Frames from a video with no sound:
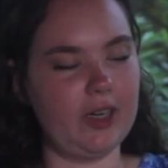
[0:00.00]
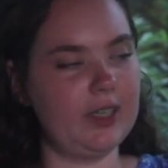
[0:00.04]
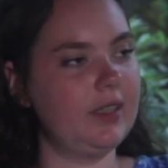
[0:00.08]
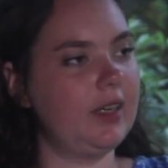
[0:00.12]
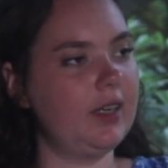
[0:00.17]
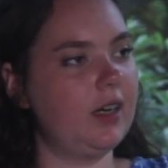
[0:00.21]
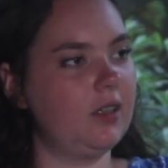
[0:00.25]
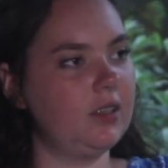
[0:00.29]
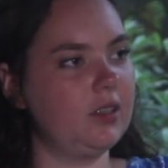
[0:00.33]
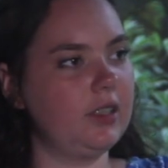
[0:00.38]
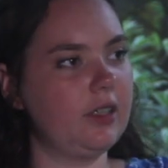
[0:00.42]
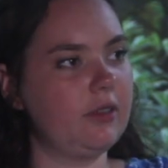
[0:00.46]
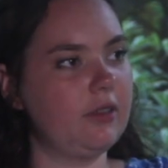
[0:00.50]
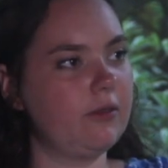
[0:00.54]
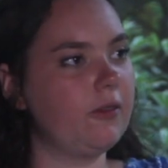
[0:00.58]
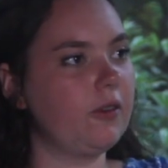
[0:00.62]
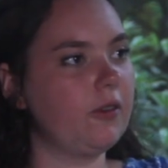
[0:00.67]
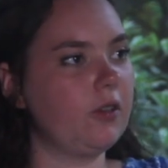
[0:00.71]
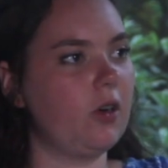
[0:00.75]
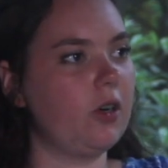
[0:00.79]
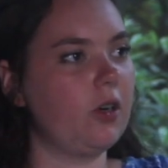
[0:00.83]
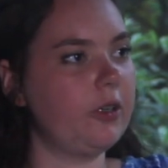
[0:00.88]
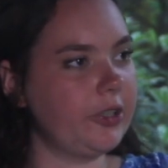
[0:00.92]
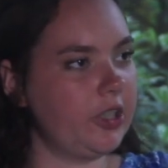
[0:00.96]
Now, like,
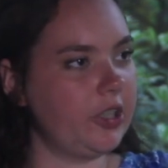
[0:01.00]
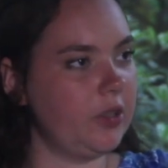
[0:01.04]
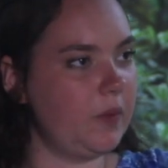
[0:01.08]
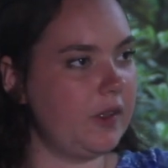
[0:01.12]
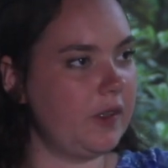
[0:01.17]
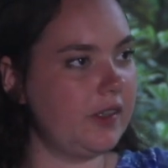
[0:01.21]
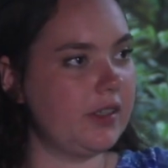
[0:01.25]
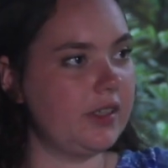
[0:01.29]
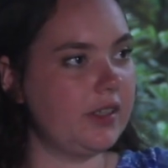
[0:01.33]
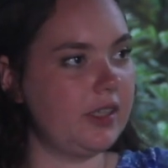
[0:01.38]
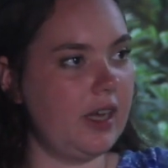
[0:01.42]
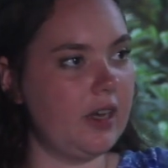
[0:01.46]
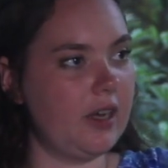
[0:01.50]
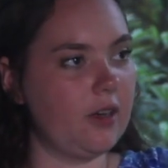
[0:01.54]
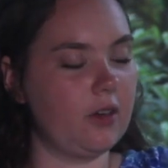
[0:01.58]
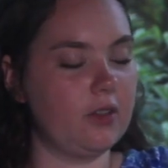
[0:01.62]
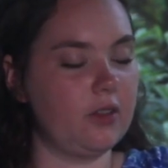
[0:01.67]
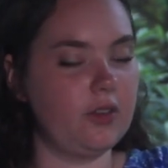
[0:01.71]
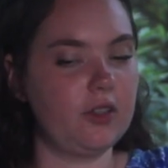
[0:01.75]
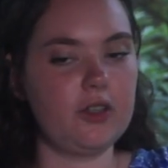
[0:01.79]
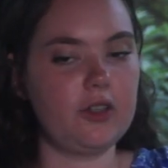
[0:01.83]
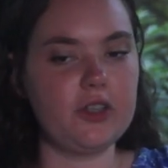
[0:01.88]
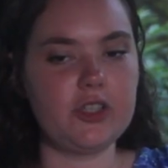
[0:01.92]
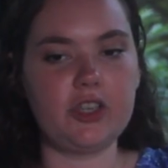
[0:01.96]
for argument's sake on
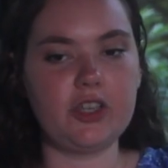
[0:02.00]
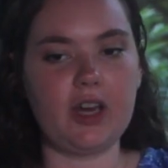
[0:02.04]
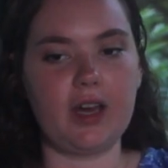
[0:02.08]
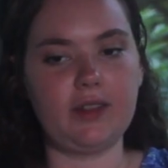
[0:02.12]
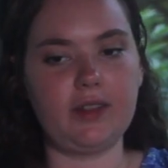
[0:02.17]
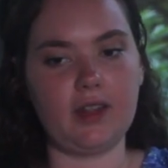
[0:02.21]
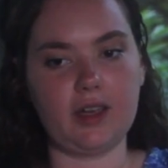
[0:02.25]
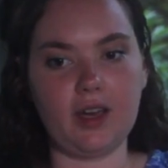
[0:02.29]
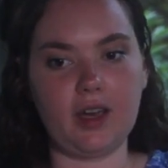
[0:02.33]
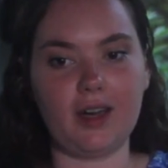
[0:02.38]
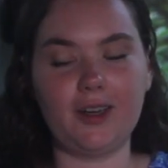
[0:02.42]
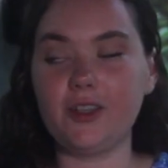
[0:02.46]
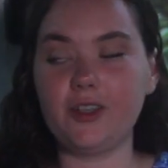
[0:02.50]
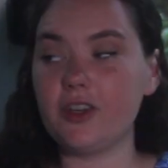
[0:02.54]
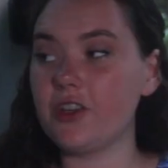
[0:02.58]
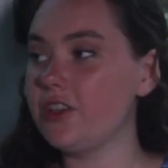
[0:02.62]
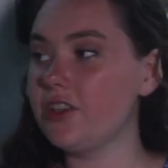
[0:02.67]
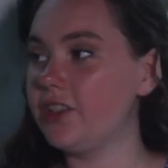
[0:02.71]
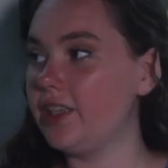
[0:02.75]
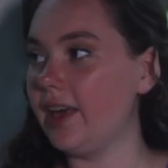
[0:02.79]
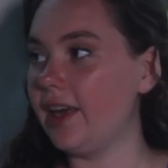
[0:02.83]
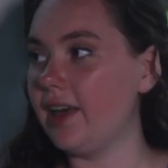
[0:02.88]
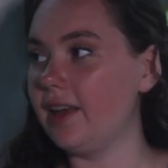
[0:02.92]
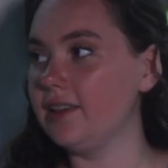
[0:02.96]
their side, like, I
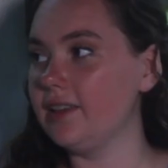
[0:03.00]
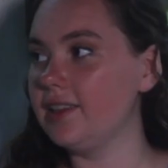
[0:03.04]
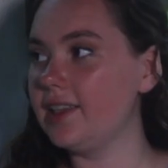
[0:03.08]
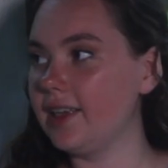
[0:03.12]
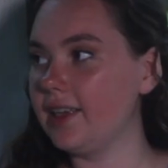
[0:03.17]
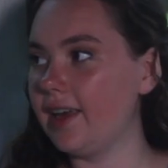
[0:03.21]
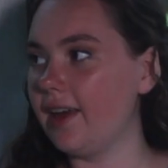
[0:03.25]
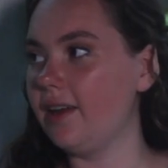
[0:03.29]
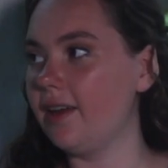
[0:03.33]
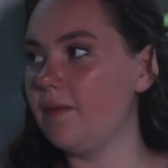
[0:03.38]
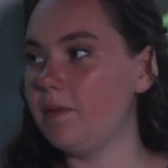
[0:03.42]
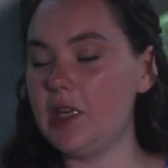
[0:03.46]
understand to get